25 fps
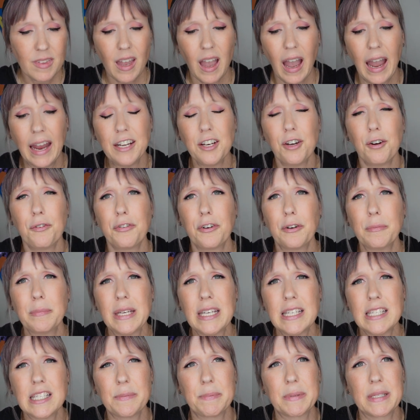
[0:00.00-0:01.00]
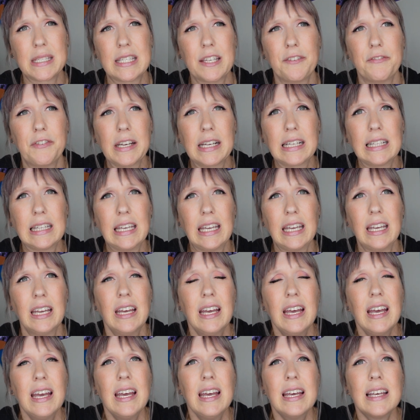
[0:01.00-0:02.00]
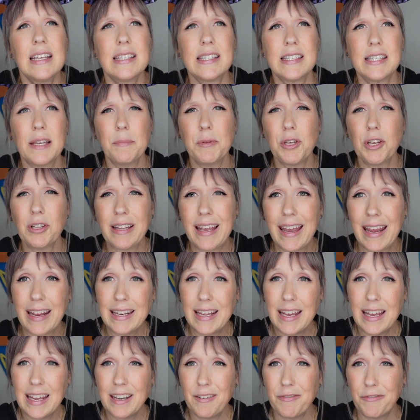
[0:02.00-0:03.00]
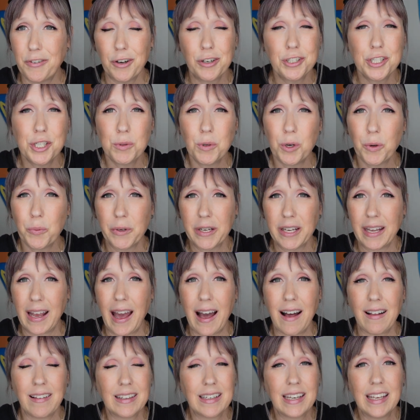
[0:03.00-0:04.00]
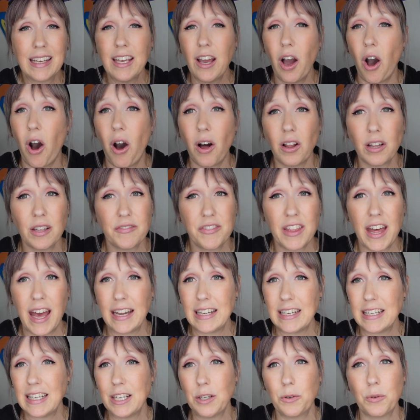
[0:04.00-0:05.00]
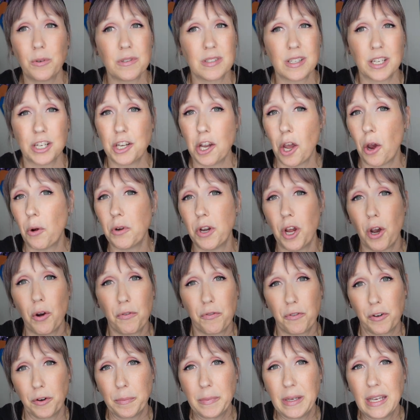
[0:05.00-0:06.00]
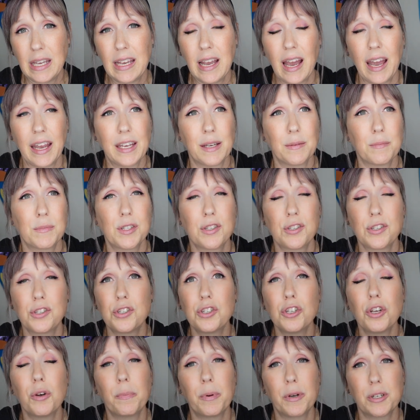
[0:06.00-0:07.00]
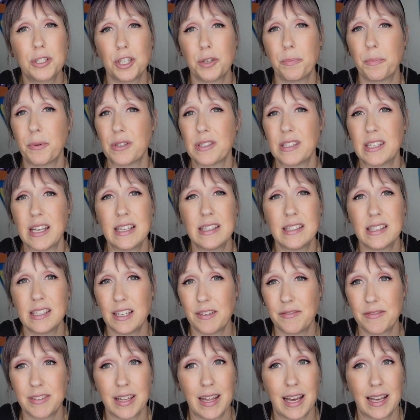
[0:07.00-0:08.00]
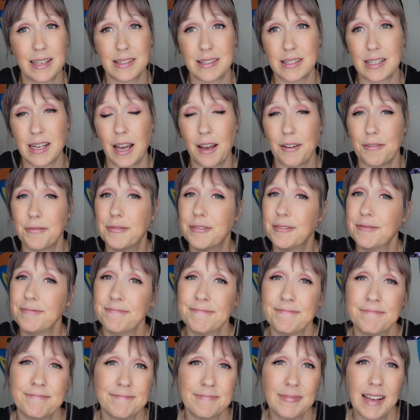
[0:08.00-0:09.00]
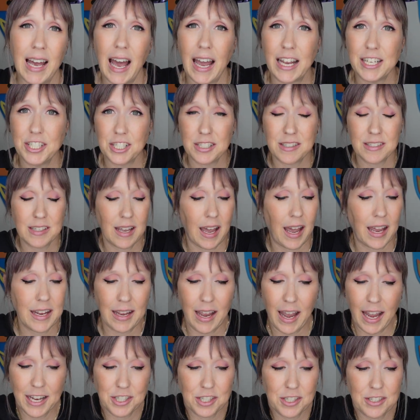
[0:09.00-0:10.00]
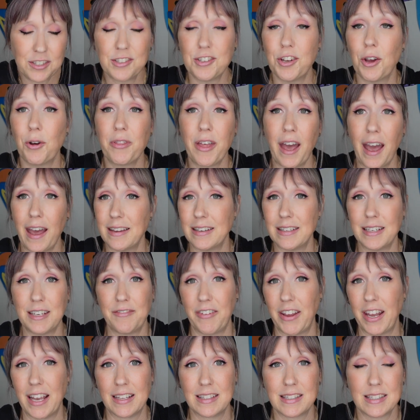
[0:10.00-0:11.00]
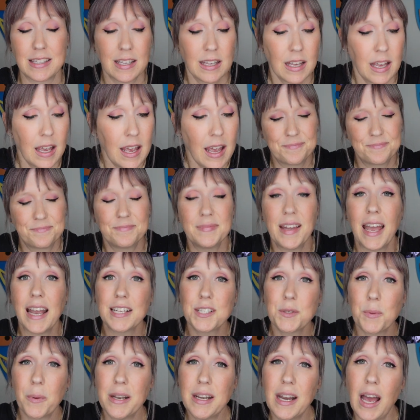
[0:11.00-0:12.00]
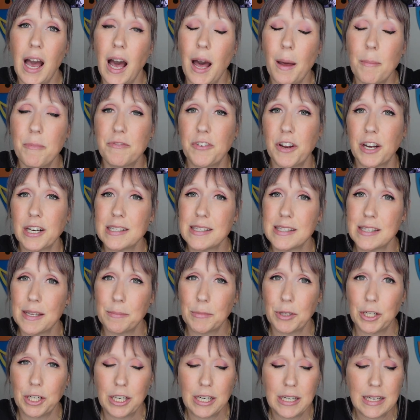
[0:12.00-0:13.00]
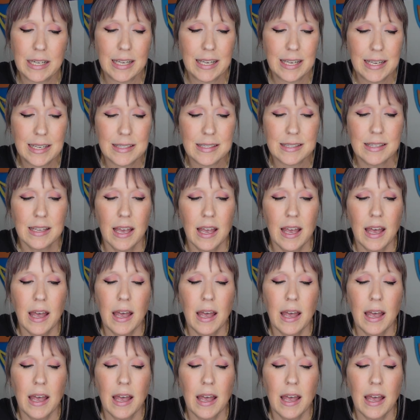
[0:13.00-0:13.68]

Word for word: I know for me specifically, simulated virtual reality, all of that equals a no-no for me. I am super duper sensitive to that stuff. I just, I, I just know that in advance. Next one up, very similar, is